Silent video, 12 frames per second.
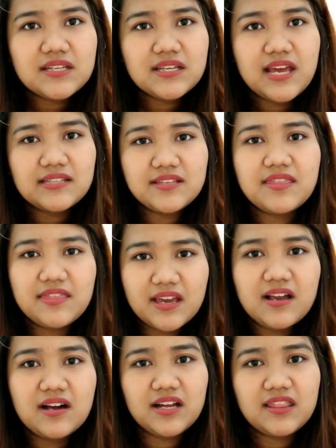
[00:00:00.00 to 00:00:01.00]
It has a
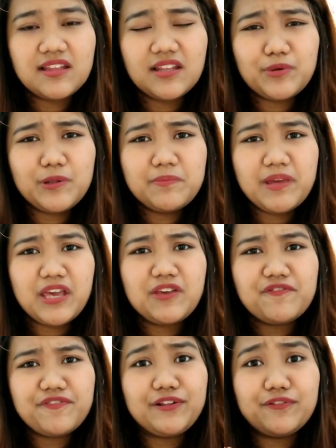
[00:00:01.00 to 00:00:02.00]
thick cut that will make
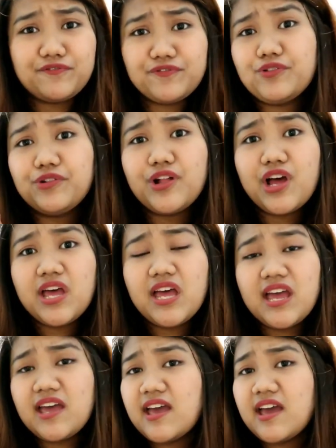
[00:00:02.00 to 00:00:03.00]
you feel full
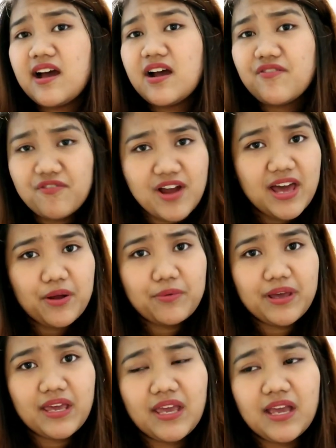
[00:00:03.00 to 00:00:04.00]
right
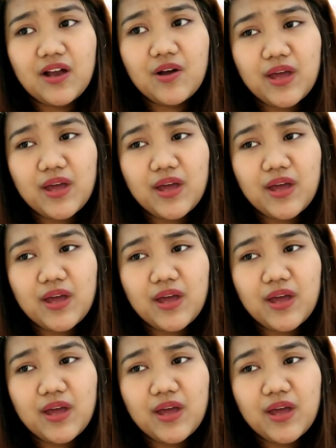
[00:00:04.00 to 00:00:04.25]
away.